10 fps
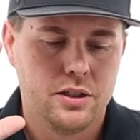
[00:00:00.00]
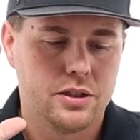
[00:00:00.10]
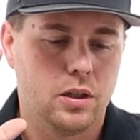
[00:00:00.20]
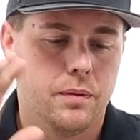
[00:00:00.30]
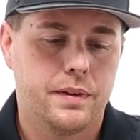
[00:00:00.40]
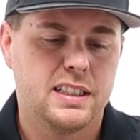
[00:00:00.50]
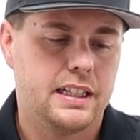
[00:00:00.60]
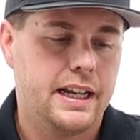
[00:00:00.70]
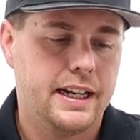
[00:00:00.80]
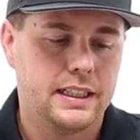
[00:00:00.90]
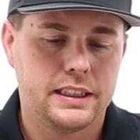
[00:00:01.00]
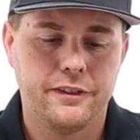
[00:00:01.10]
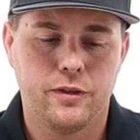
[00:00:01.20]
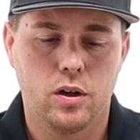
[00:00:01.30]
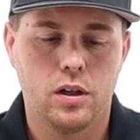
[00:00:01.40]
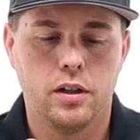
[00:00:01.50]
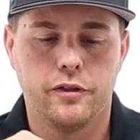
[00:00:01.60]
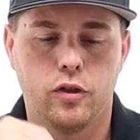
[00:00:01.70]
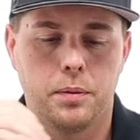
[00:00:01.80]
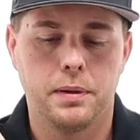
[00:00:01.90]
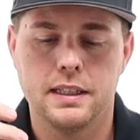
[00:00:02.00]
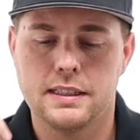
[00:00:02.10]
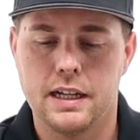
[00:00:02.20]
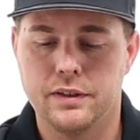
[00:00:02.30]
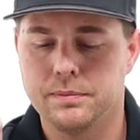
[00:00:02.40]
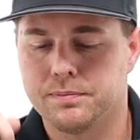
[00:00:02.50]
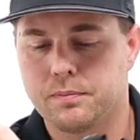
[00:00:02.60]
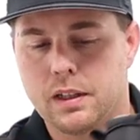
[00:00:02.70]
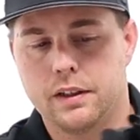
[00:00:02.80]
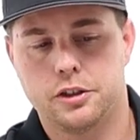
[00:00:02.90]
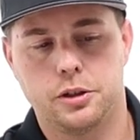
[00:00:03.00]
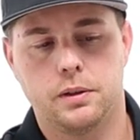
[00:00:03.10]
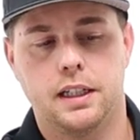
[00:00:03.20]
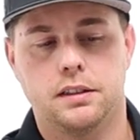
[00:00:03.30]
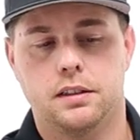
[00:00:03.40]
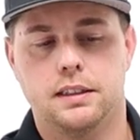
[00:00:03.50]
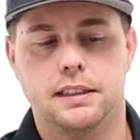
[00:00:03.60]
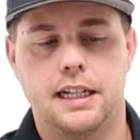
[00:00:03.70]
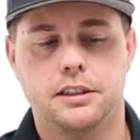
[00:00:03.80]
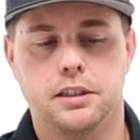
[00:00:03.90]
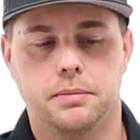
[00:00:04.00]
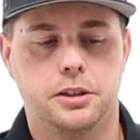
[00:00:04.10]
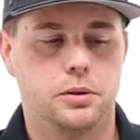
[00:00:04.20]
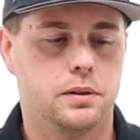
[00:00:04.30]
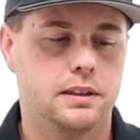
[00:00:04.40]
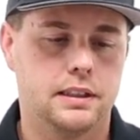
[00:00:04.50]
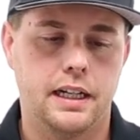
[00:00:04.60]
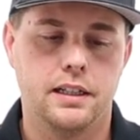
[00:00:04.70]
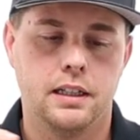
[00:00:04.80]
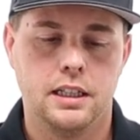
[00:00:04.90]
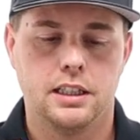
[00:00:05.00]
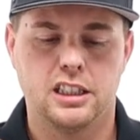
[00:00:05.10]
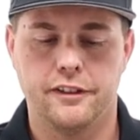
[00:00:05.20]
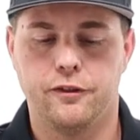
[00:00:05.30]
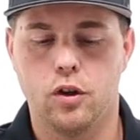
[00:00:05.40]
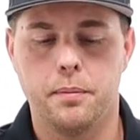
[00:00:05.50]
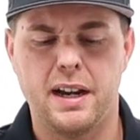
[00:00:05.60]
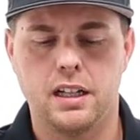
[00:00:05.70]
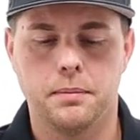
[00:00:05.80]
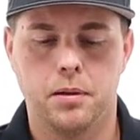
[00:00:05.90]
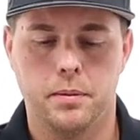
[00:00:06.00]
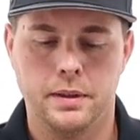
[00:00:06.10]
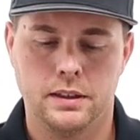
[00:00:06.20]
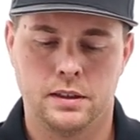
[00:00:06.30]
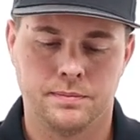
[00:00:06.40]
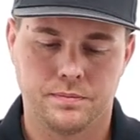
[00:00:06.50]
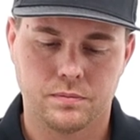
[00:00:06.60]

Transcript: So this is an NXE 4, 4 plus 7. There are two cuts on the side, so you can put two on the side. It's got four main compartments.